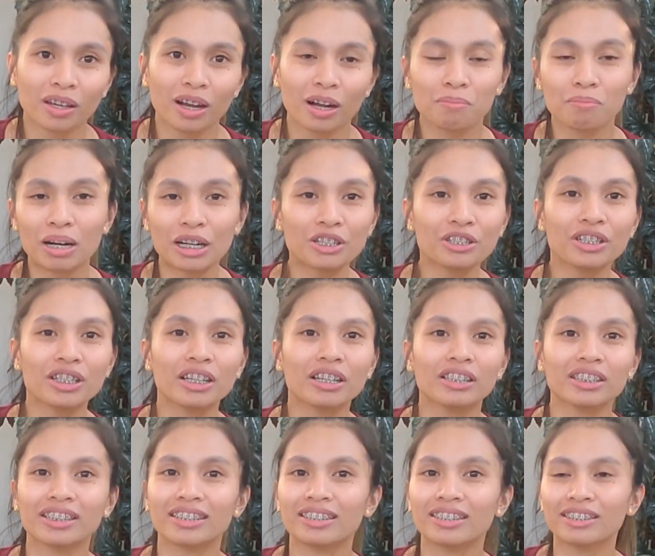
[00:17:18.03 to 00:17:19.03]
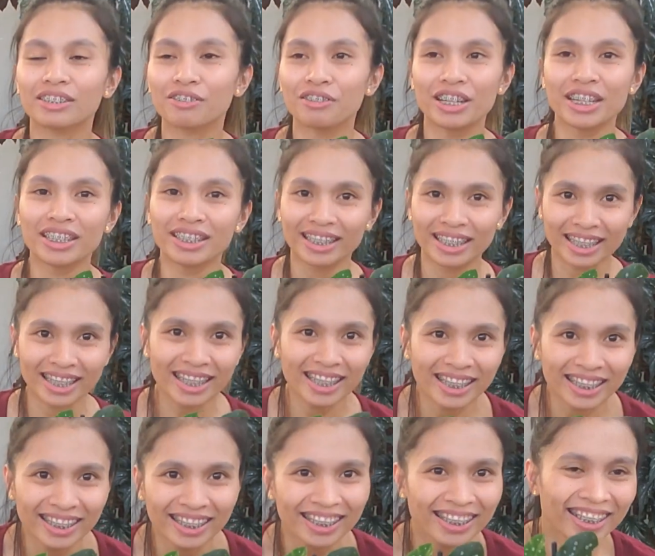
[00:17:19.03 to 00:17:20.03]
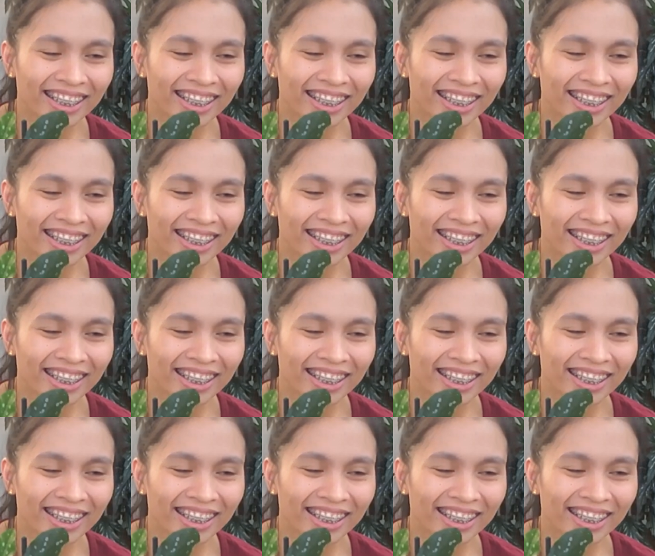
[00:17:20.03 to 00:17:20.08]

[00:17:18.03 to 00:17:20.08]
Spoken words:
a matcha green tea.